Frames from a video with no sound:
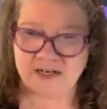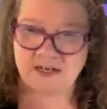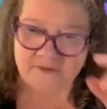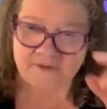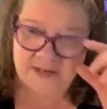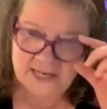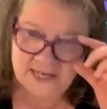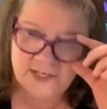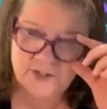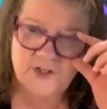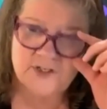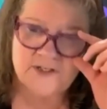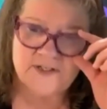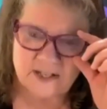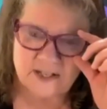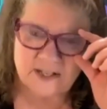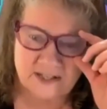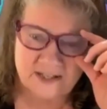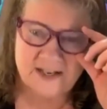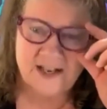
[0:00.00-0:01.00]
2% of
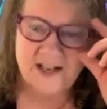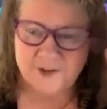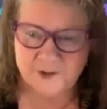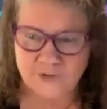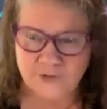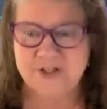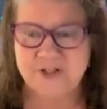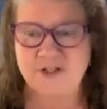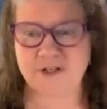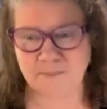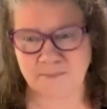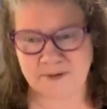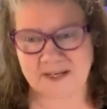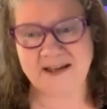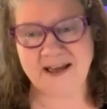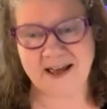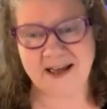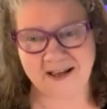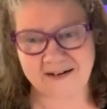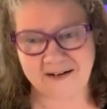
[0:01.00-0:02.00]
agents in the country to
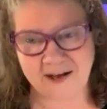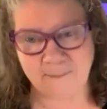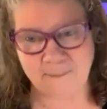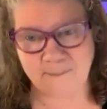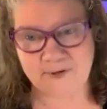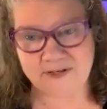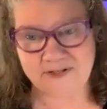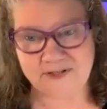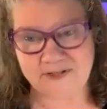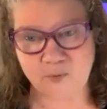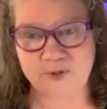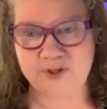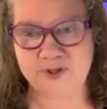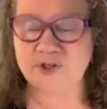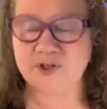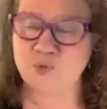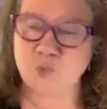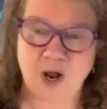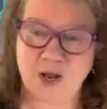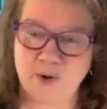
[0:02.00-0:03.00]
be at Compass,
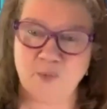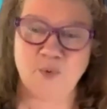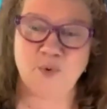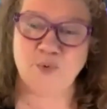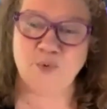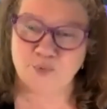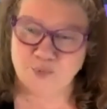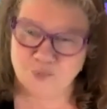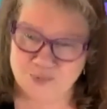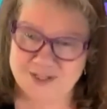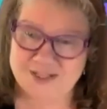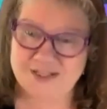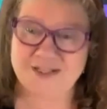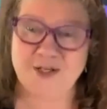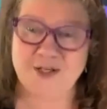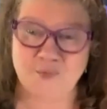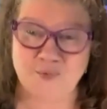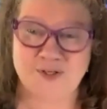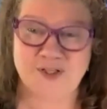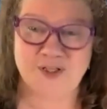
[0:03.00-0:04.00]
which is why we're
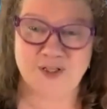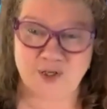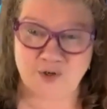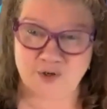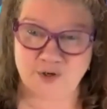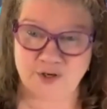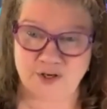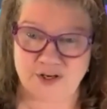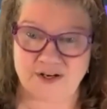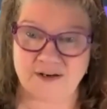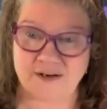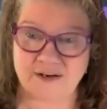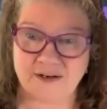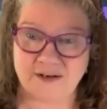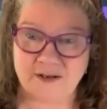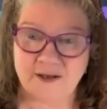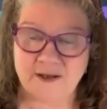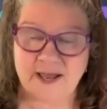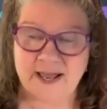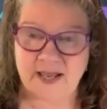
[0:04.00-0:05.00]
really, really good.
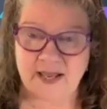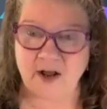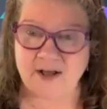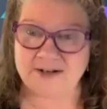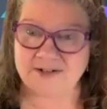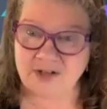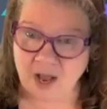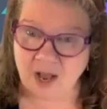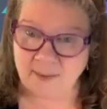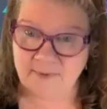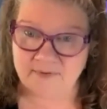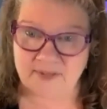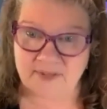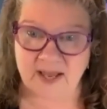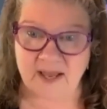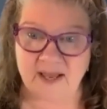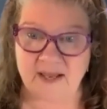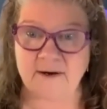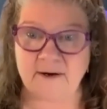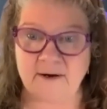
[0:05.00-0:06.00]
And on top of
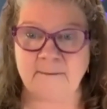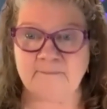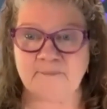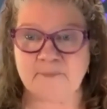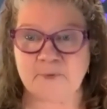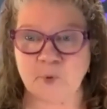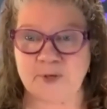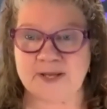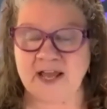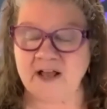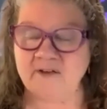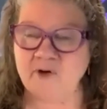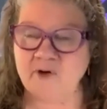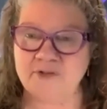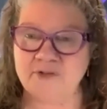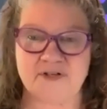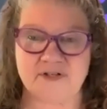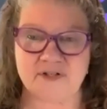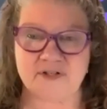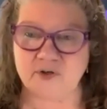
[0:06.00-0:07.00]
that, we have
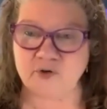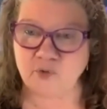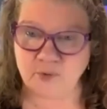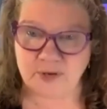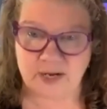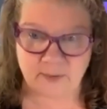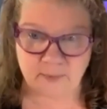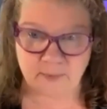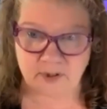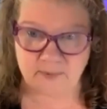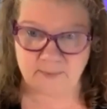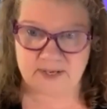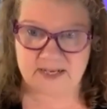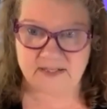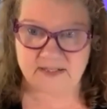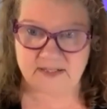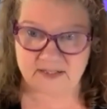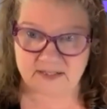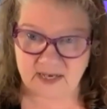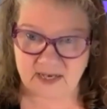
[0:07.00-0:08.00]
all these incredible,
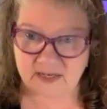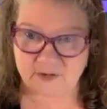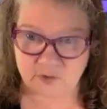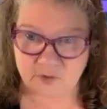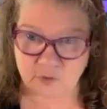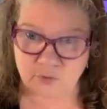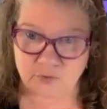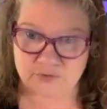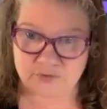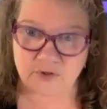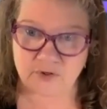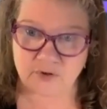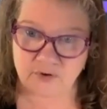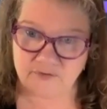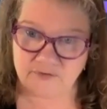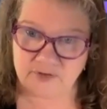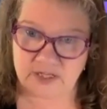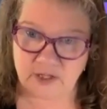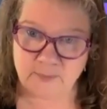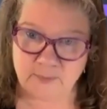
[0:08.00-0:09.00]
amazing tech tools that
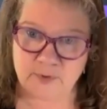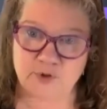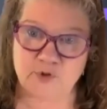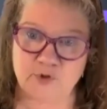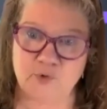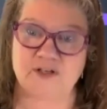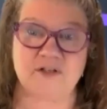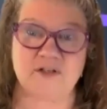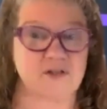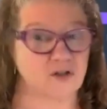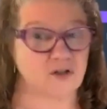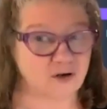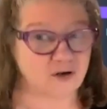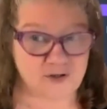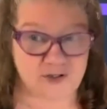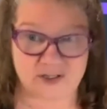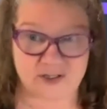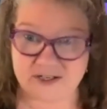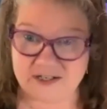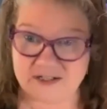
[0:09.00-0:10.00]
are available to us
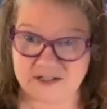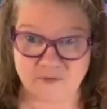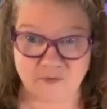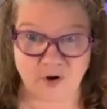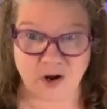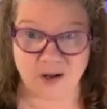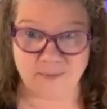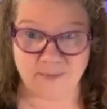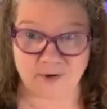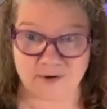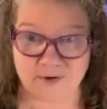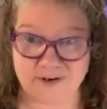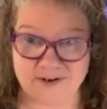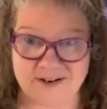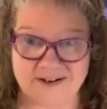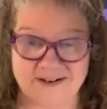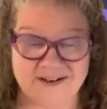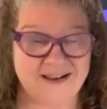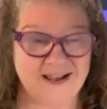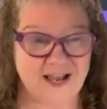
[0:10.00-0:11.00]
largely because of
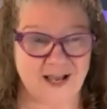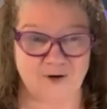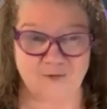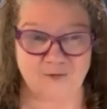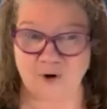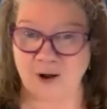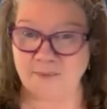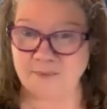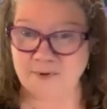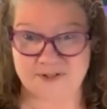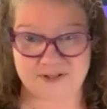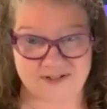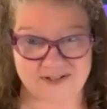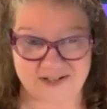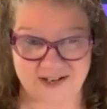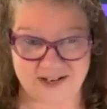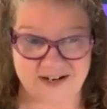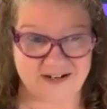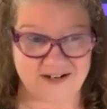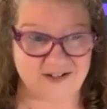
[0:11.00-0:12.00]
Robert and Robert
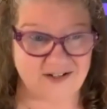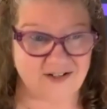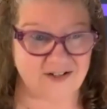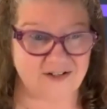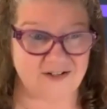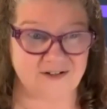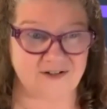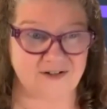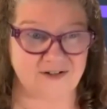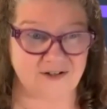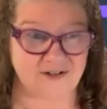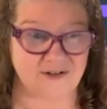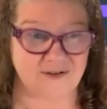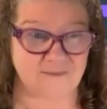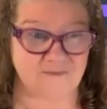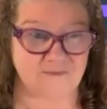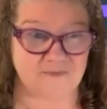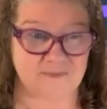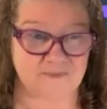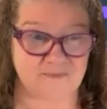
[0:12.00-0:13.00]
deciding
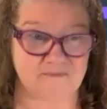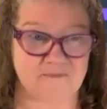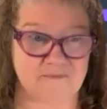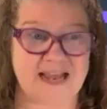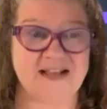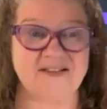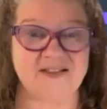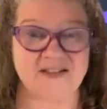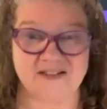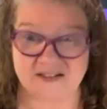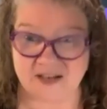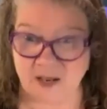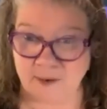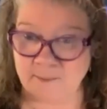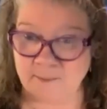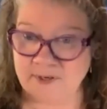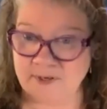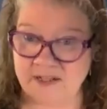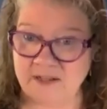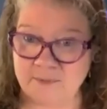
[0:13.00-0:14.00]
to make this
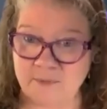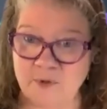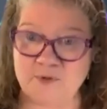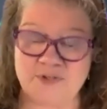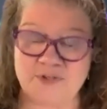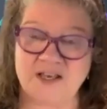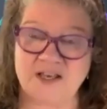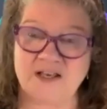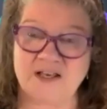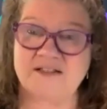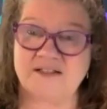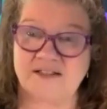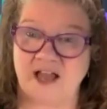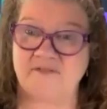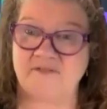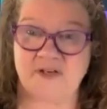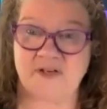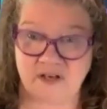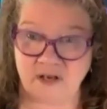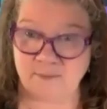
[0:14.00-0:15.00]
company the most tech
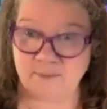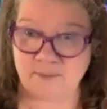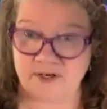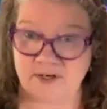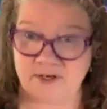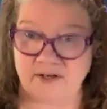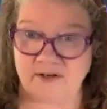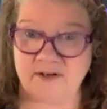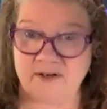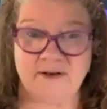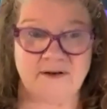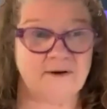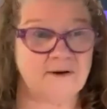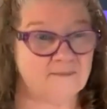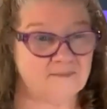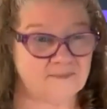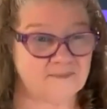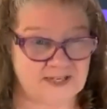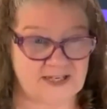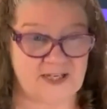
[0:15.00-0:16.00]
savvy company
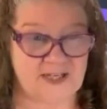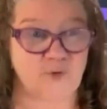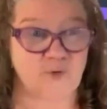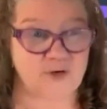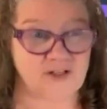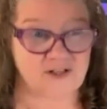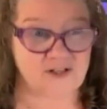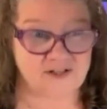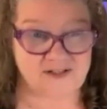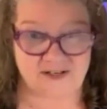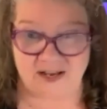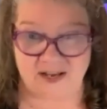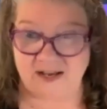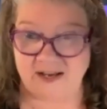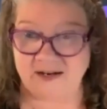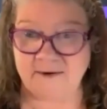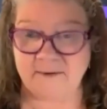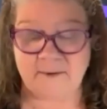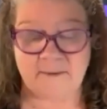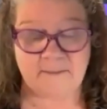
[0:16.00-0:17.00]
in real
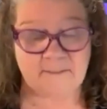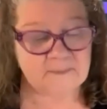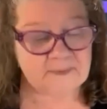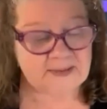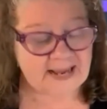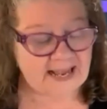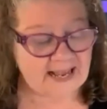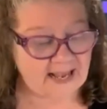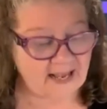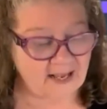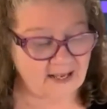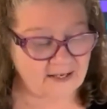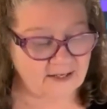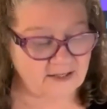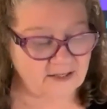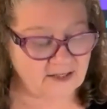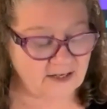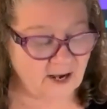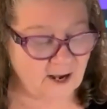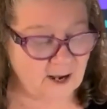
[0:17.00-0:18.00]
estate.
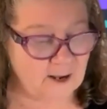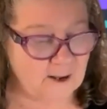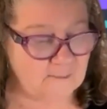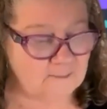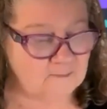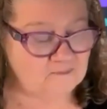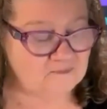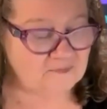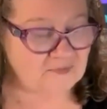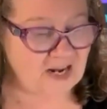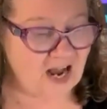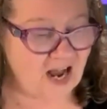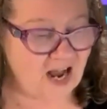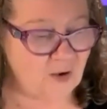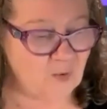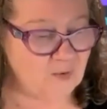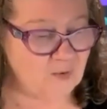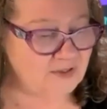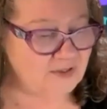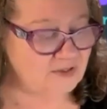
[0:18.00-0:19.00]
And
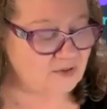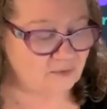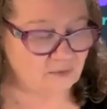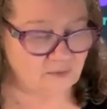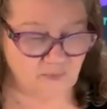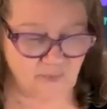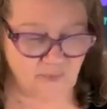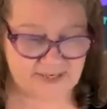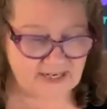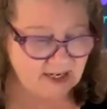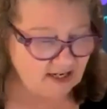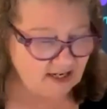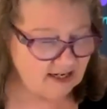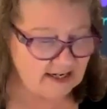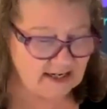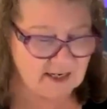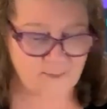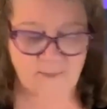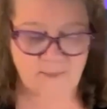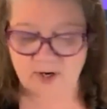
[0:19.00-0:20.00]
I was reading
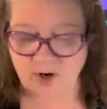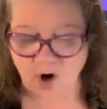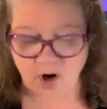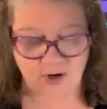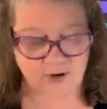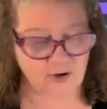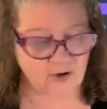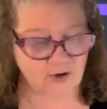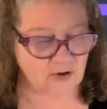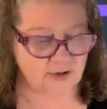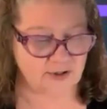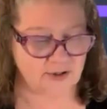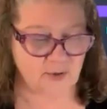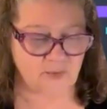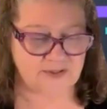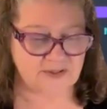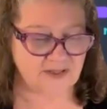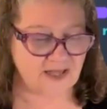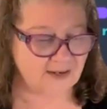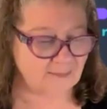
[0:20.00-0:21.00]
an Inman article, and
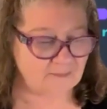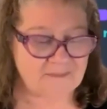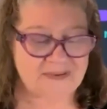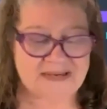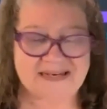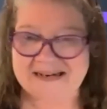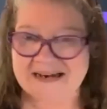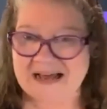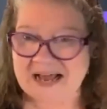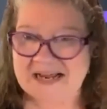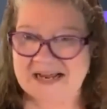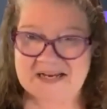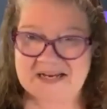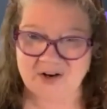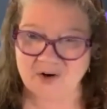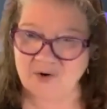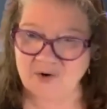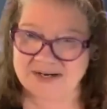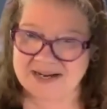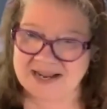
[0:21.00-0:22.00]
it was like midnight
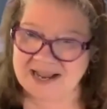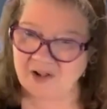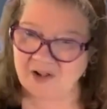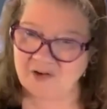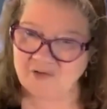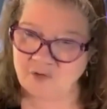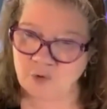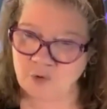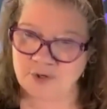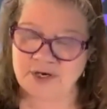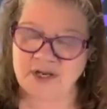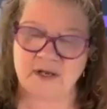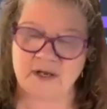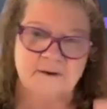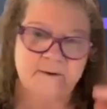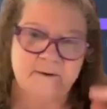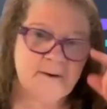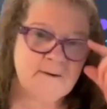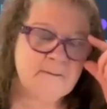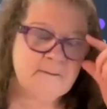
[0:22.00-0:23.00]
here in
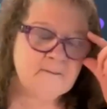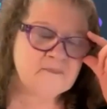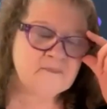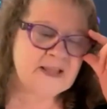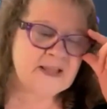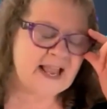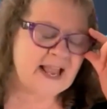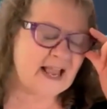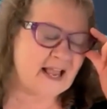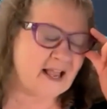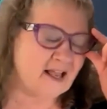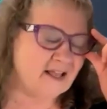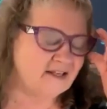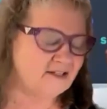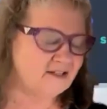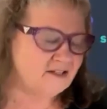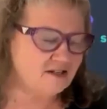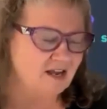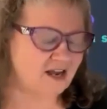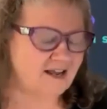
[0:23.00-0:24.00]
California,
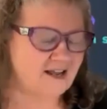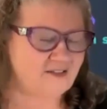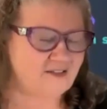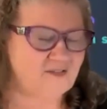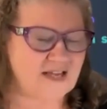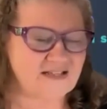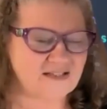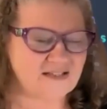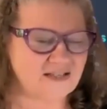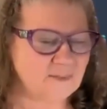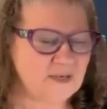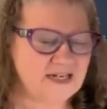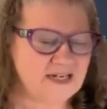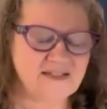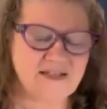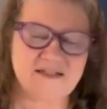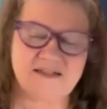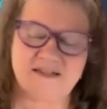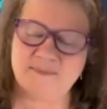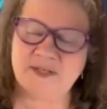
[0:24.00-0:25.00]
and
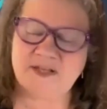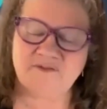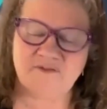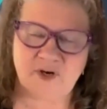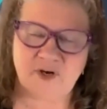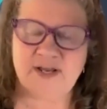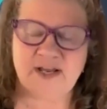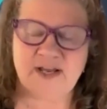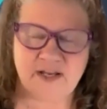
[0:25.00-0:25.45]
somebody said something